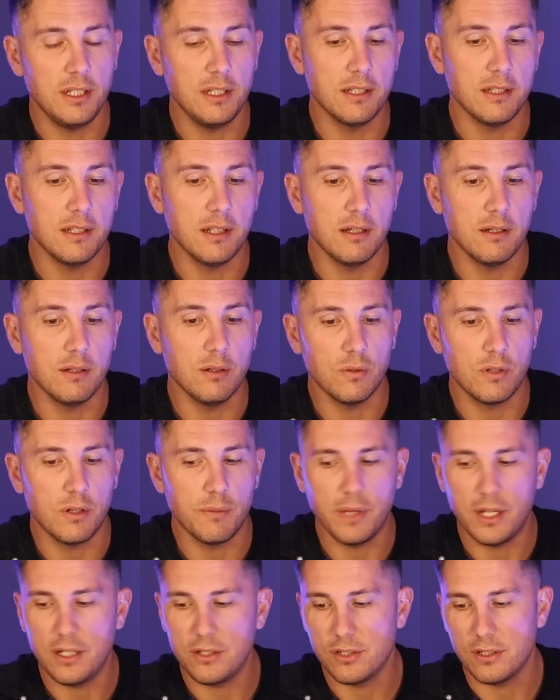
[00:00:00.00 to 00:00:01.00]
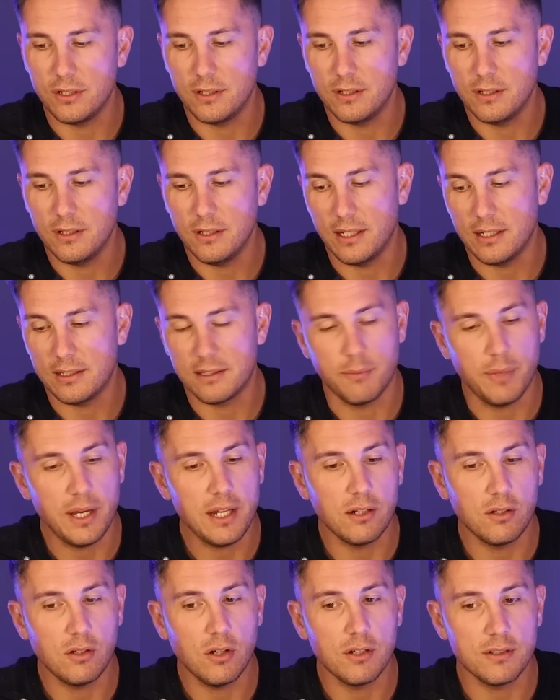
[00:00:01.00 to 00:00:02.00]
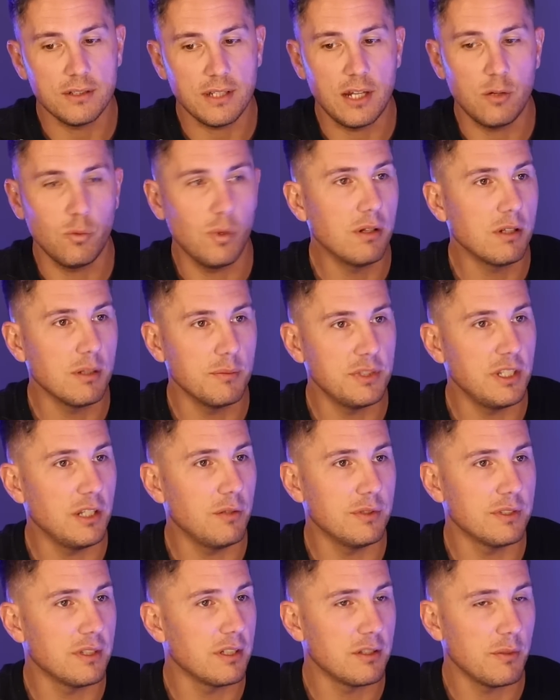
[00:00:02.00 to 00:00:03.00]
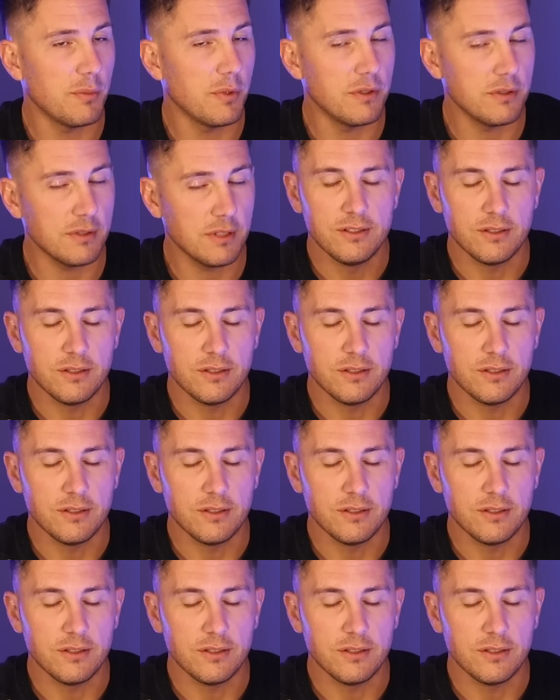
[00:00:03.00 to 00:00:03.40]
either the automation that's abandoned carts and welcome sequence, I suppose.